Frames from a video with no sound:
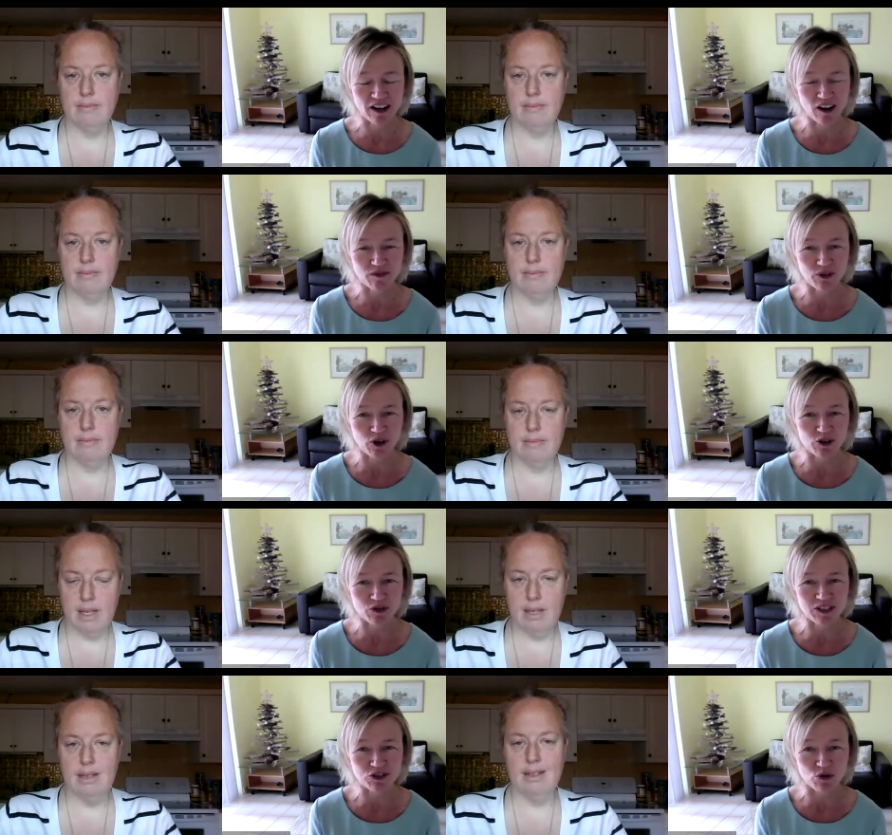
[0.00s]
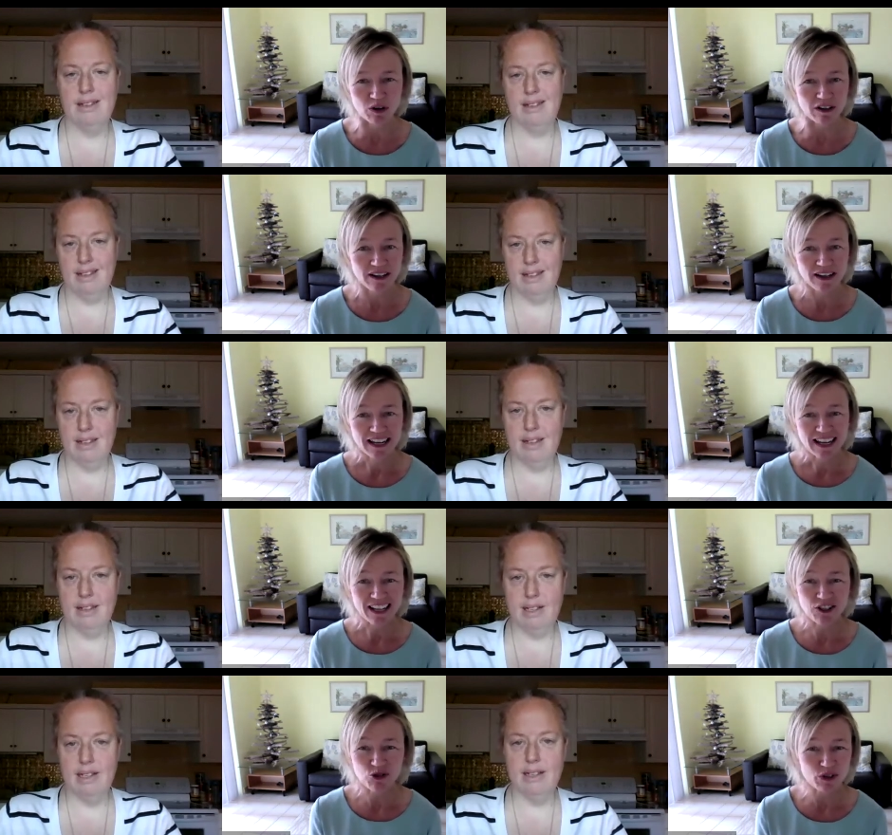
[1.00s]
Speaker 1: of the grocery store and
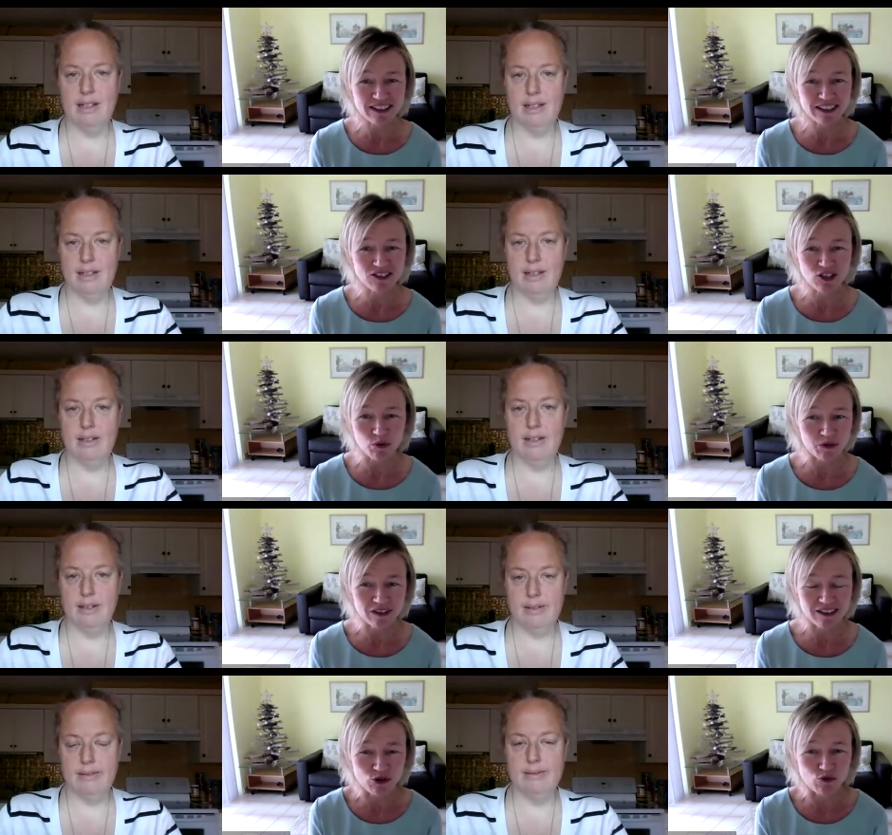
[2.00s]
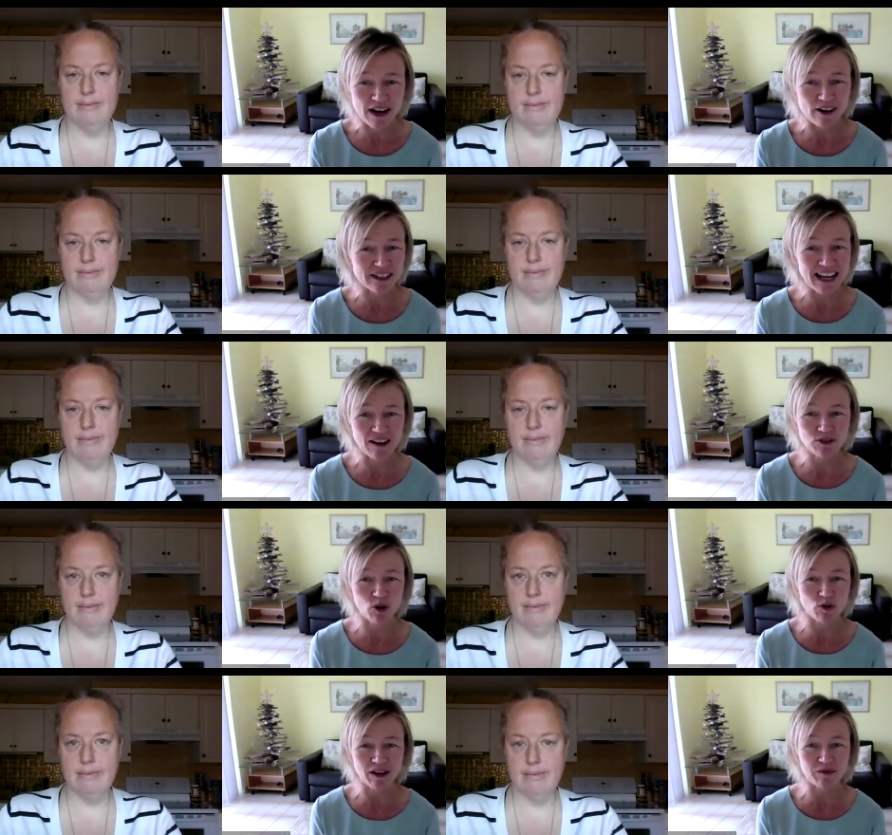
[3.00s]
you really don't you rarely have to go
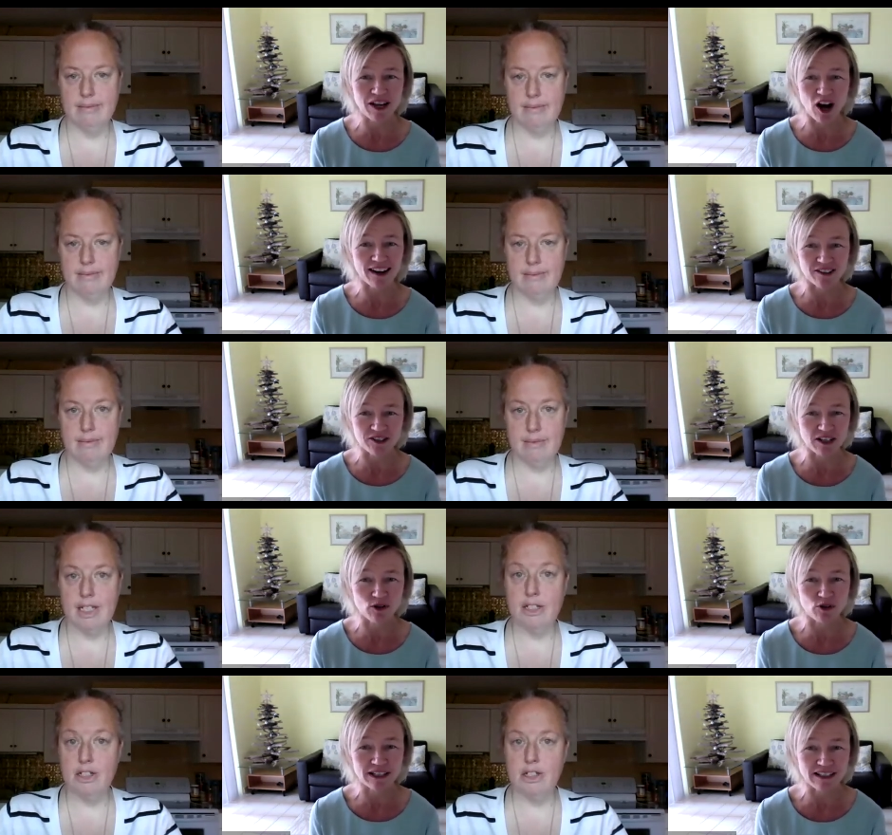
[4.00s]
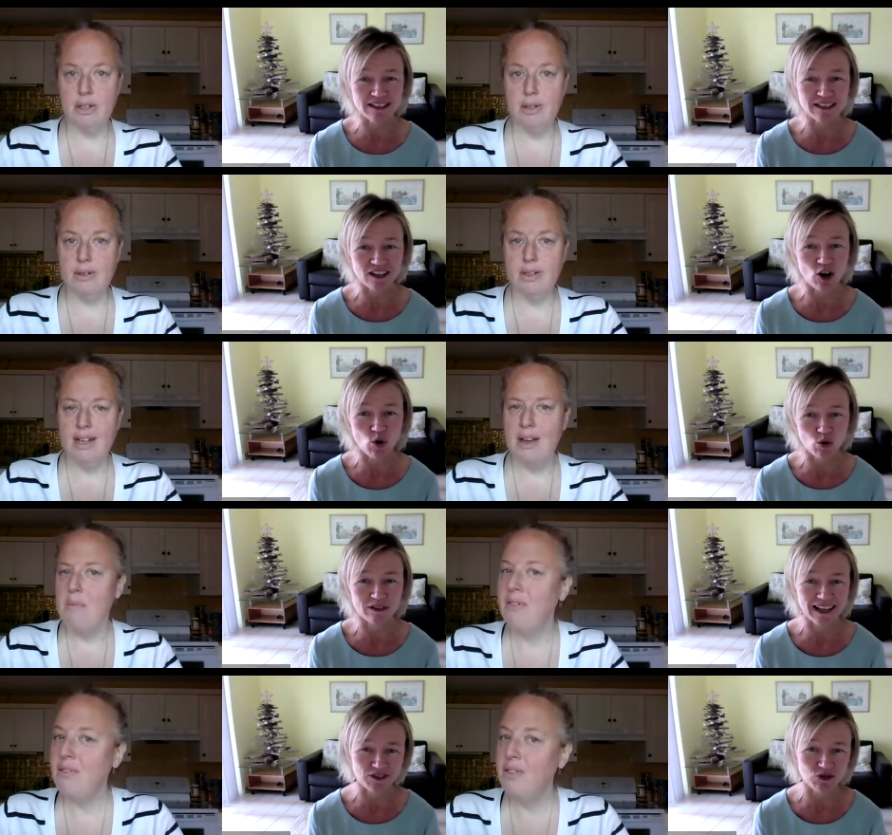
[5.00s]
down the aisles if you're it's eating. True.
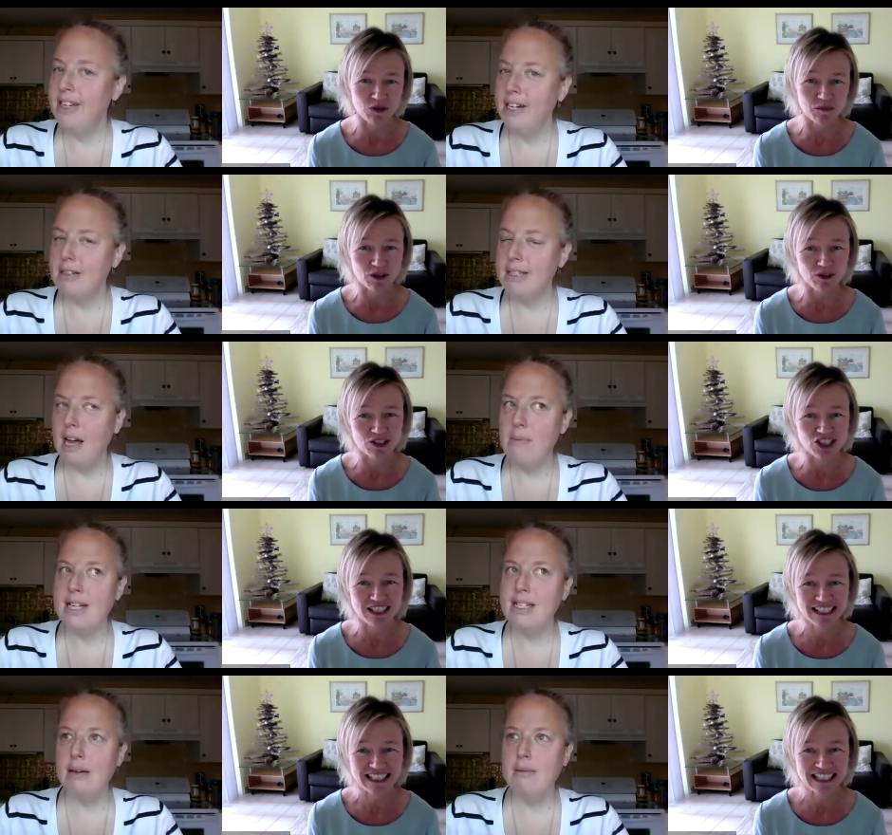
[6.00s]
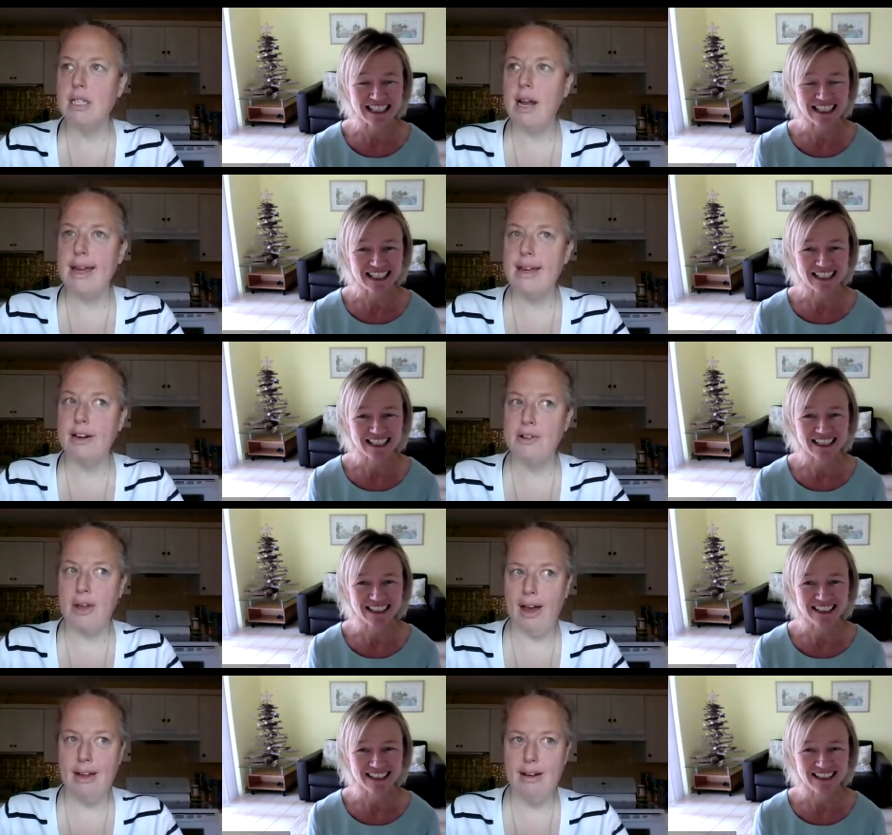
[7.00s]
Speaker 2: But for years how many times did I hear
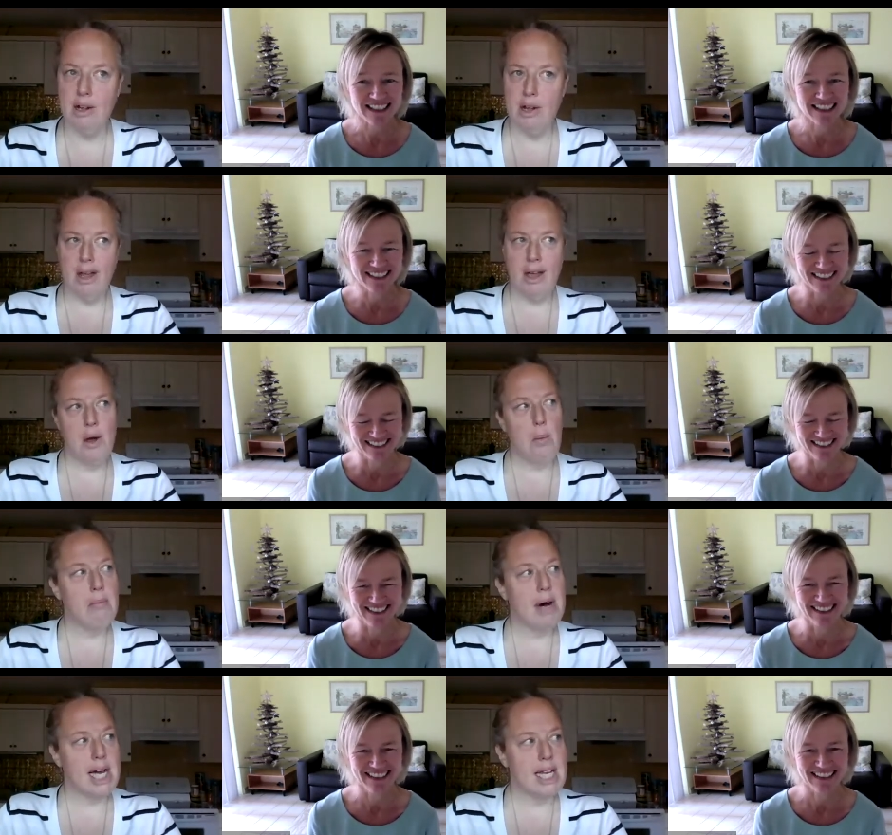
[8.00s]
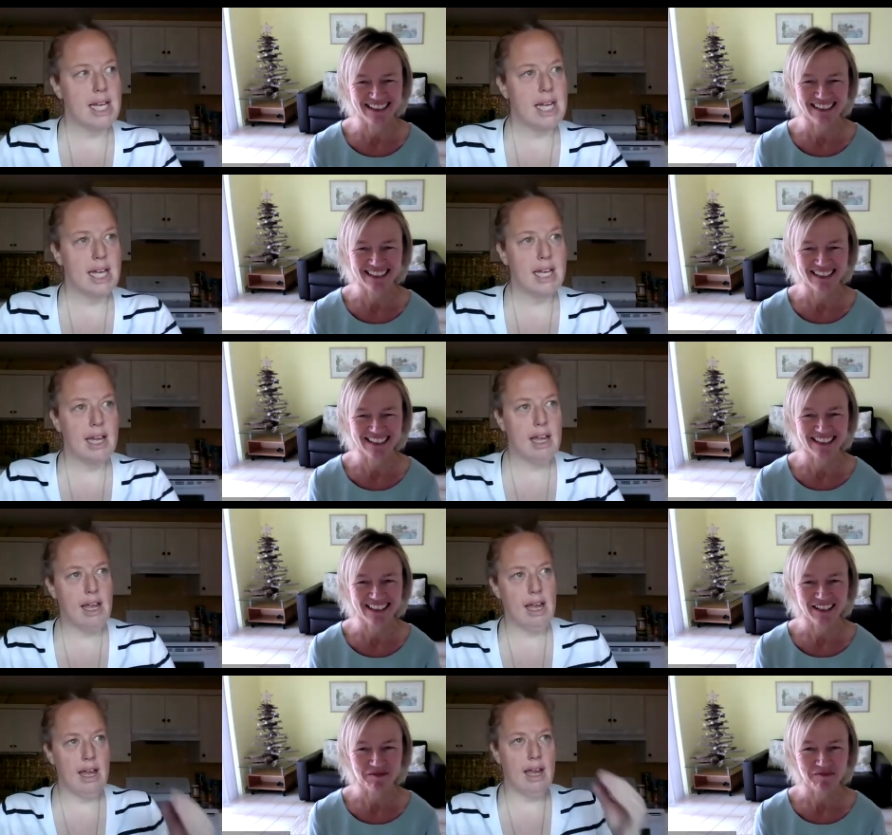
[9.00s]
that? But
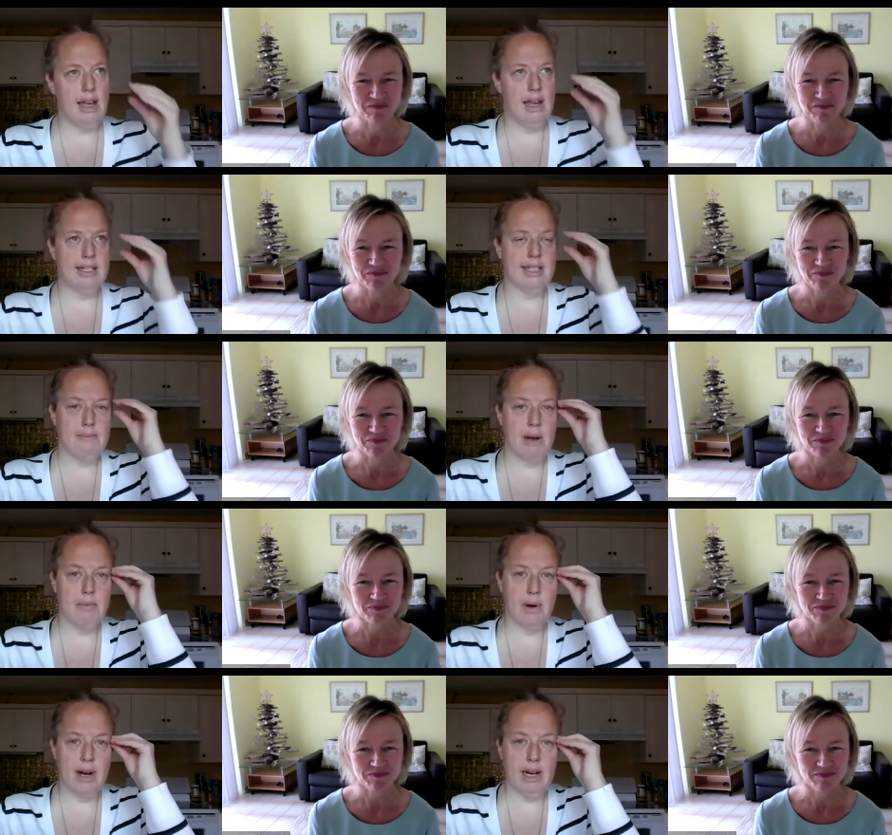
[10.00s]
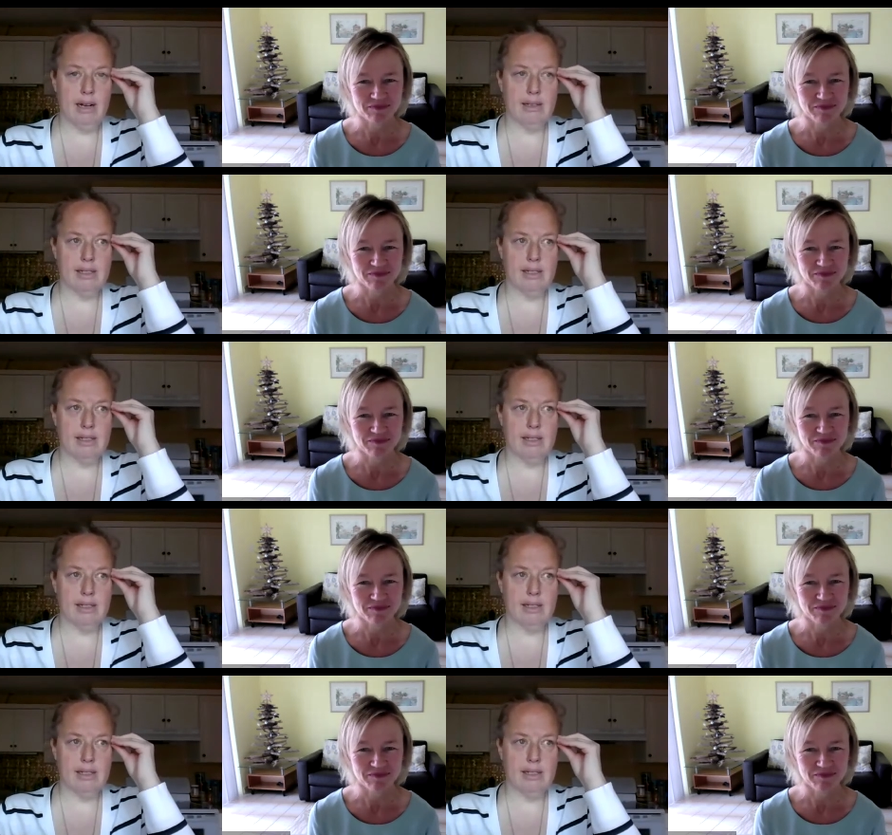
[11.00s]
it's like my brain